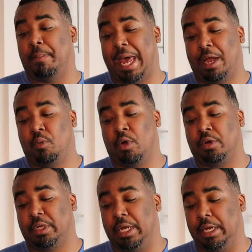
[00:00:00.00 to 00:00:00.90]
bag
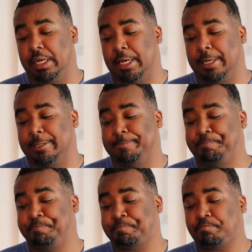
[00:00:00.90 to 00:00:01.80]
work, and
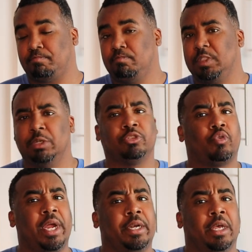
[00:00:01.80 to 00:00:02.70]
it was
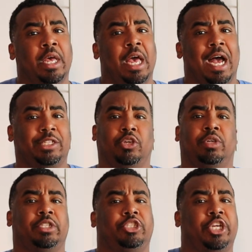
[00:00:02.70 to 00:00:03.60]
great. I
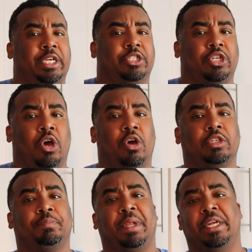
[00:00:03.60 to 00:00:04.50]
told it to change
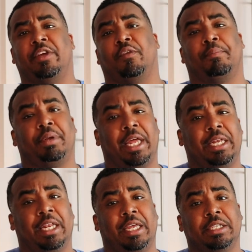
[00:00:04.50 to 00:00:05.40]
songs, play a different
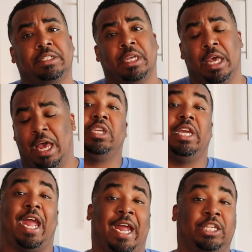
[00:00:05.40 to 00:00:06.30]
playlist.
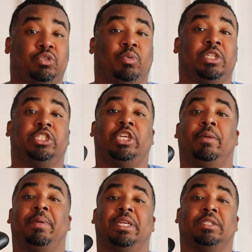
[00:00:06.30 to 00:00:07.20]
The H1
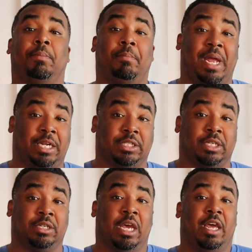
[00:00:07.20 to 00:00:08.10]
chip is
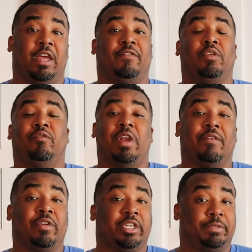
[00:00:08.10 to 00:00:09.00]
amazing. If you've
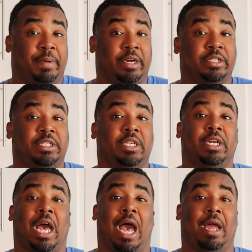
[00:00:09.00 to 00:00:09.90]
never experienced it,